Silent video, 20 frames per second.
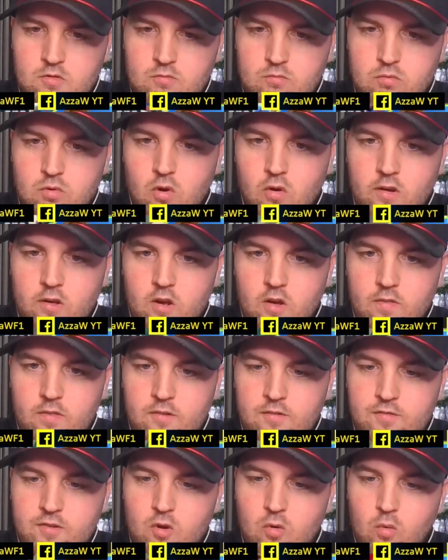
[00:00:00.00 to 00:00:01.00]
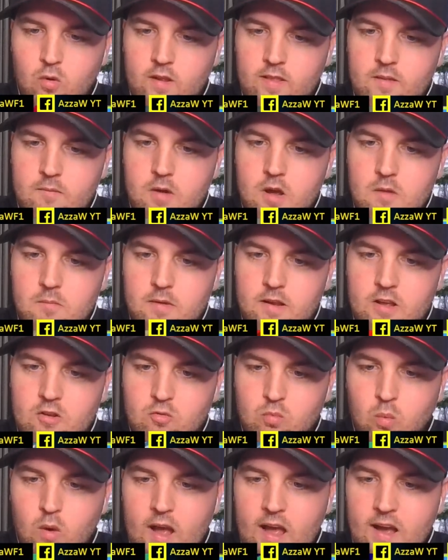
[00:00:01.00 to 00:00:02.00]
Right on the fuel at the moment as
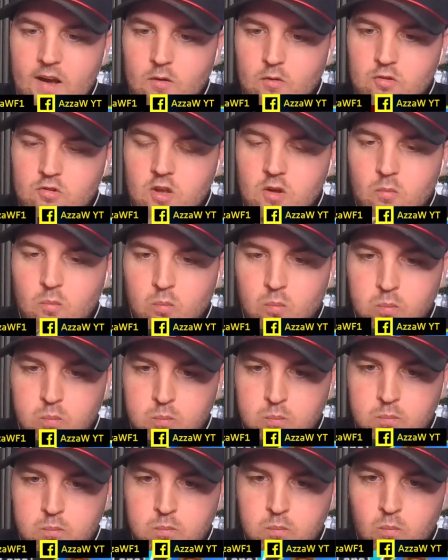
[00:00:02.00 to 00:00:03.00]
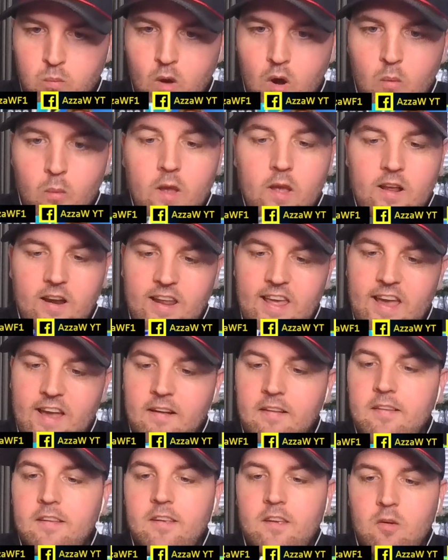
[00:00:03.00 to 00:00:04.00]
well. So, well, we're clear.
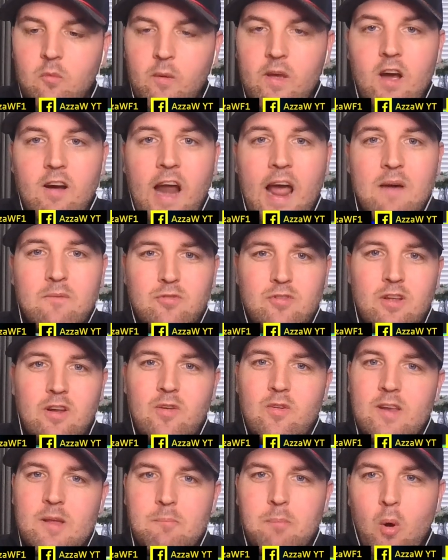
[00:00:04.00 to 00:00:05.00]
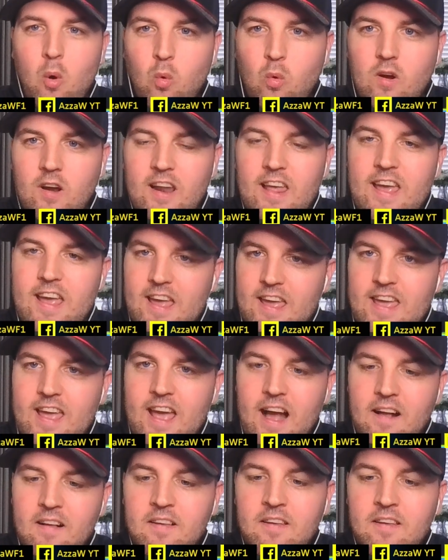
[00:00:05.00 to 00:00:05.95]
We are absolutely pulled clear here.